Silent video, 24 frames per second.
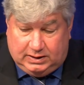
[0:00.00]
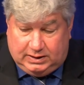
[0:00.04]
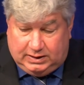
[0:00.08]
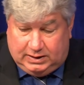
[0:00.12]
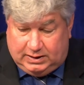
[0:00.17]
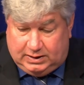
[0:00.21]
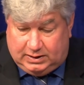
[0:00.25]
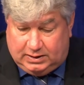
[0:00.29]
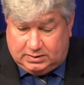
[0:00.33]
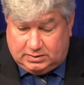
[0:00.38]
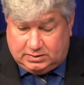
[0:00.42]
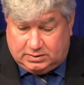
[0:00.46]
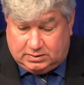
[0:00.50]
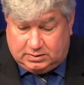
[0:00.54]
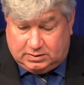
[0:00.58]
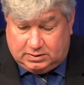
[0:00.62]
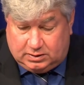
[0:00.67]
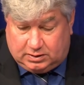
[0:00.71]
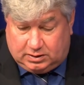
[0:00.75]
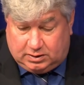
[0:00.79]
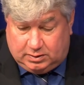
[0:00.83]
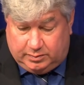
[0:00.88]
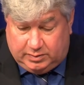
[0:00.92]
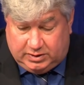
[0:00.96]
and as
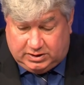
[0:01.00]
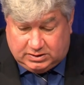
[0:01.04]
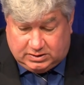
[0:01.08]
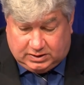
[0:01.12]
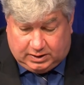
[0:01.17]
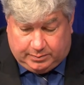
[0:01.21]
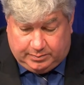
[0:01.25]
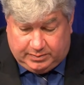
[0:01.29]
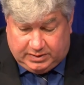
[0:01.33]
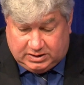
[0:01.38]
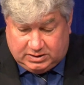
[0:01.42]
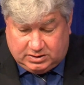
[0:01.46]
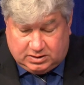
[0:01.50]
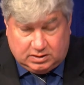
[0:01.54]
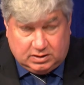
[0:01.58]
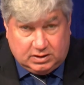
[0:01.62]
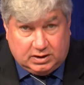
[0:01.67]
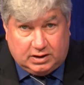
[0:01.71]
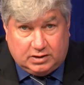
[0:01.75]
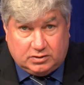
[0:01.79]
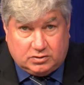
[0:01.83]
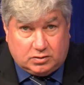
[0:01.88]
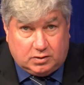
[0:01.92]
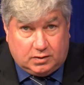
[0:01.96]
the committees I mentioned,
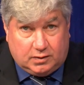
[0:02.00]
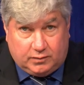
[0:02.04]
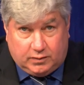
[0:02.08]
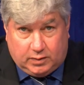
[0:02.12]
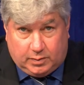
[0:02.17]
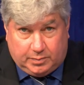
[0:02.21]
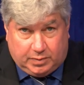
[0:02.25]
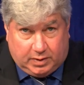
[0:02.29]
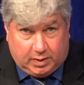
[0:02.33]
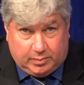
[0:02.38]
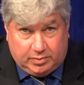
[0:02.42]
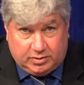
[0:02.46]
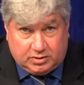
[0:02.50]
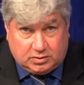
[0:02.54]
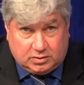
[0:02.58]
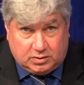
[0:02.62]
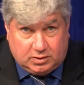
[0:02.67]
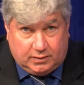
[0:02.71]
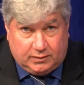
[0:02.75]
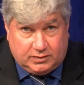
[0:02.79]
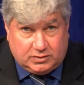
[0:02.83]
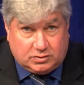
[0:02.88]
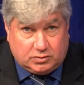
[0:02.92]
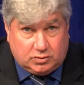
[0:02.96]
that I serve on public
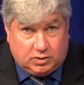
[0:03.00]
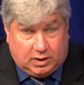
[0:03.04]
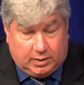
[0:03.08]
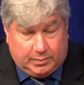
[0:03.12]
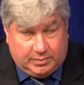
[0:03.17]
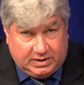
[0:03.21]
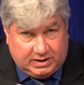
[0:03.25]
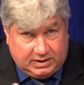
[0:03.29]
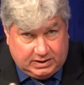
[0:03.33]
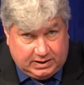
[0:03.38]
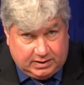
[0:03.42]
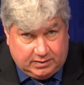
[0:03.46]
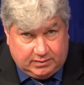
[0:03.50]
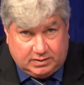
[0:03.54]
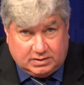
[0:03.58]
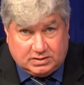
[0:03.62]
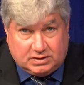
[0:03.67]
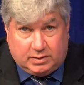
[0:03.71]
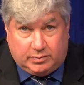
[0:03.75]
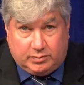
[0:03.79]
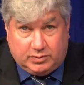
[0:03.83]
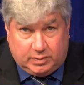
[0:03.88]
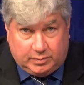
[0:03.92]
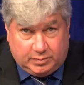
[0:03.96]
service, so I'll be hearing
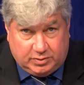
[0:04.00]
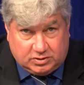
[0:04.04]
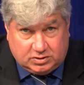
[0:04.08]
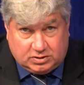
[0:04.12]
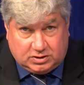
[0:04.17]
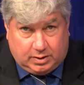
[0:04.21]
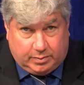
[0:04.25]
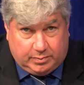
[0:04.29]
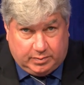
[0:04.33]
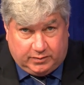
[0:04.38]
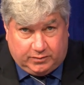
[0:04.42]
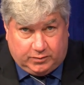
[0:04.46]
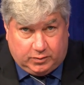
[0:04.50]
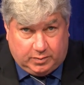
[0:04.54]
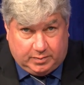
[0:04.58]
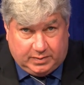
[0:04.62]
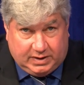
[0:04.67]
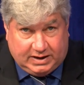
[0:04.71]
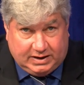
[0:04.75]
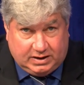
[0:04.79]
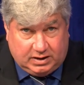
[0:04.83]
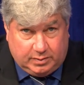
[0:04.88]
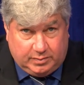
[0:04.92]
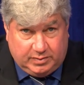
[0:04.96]
some of the bills come before
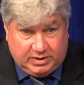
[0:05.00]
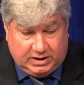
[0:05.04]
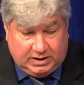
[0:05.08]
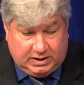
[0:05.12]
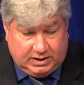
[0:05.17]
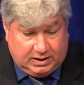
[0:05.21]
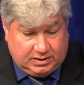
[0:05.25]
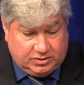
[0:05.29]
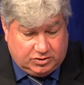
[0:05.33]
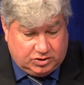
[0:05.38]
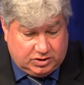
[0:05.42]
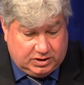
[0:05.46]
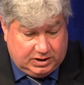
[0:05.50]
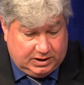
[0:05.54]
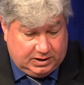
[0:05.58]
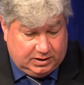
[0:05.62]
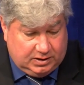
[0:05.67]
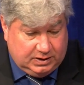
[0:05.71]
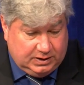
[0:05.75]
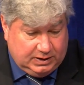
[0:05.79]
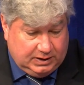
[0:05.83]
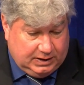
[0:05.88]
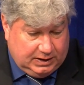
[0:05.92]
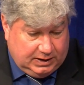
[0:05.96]
my committee I
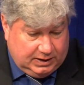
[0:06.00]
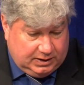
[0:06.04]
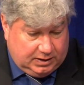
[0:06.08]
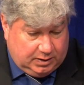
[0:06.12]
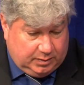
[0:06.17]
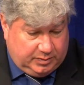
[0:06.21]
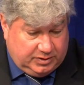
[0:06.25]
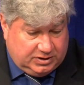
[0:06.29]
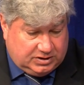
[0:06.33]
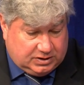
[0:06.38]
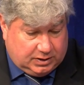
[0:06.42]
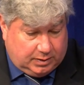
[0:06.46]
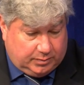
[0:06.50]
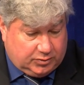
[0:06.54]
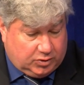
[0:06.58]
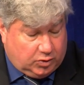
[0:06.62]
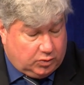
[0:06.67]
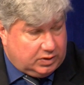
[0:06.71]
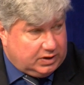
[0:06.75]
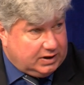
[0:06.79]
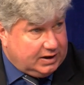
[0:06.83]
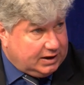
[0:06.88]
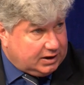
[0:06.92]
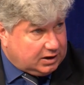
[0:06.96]
chair. There'll be some
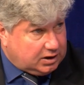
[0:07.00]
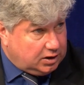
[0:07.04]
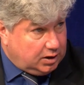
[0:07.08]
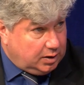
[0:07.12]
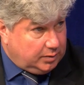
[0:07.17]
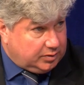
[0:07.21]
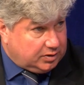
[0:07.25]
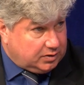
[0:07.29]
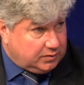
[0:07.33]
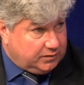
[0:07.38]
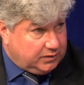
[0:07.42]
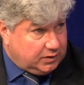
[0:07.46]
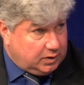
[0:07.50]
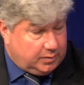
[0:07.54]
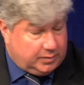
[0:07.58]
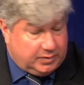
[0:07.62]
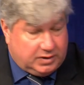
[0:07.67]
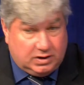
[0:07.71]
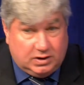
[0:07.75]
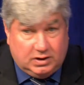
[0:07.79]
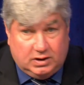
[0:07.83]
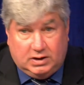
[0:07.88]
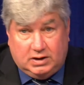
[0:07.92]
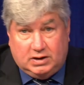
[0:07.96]
going to economic
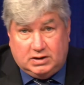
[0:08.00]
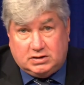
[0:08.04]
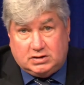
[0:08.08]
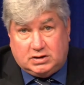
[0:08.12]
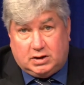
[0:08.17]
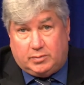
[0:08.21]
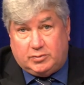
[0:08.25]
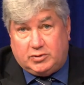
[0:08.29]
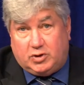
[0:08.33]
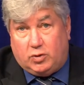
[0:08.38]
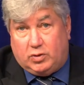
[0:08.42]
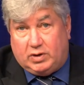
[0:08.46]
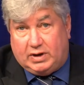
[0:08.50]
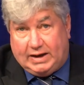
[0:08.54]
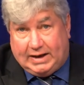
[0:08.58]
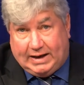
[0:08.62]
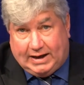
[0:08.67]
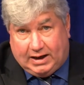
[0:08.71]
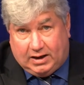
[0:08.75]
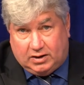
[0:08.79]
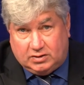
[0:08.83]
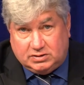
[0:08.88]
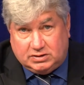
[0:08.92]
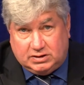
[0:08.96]
development, some going to
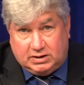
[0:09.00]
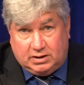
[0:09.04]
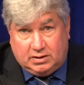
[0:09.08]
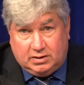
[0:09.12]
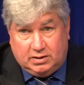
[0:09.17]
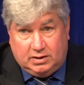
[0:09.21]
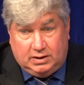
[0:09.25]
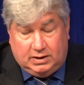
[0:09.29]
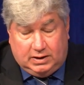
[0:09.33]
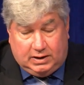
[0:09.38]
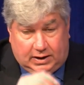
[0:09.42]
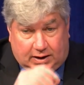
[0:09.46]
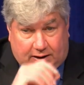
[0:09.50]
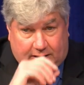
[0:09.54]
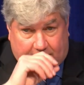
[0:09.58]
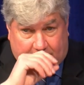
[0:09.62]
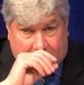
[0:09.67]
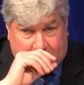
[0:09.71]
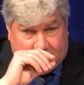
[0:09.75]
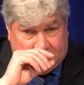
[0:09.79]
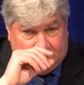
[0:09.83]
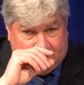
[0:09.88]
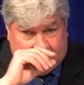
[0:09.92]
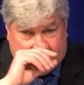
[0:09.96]
housing.
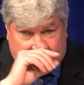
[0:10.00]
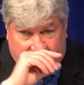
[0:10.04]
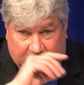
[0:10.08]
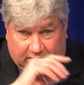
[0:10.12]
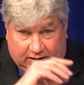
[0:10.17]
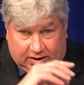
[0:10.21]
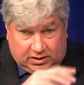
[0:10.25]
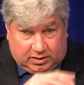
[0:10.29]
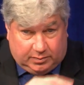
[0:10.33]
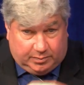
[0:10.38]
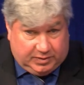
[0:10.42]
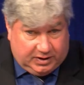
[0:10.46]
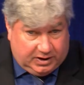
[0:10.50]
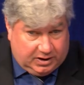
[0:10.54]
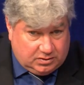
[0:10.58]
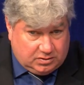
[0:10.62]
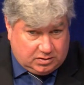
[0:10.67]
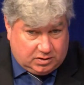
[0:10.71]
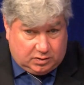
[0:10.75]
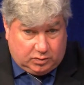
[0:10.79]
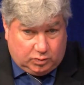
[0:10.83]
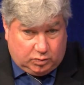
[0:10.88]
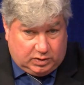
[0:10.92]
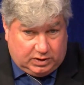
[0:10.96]
Uh, it all
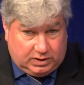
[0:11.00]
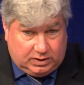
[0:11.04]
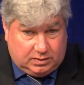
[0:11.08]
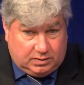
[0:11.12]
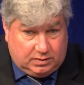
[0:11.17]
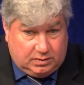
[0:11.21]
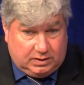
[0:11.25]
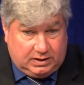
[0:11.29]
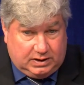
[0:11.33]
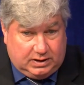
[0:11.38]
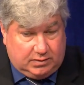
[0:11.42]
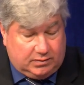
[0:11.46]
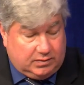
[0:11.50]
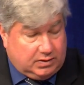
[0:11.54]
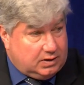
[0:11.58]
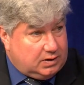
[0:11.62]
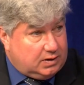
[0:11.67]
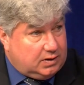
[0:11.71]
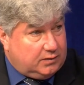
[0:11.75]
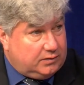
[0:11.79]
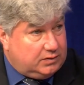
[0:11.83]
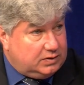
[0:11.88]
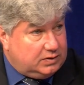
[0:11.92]
depends on what area of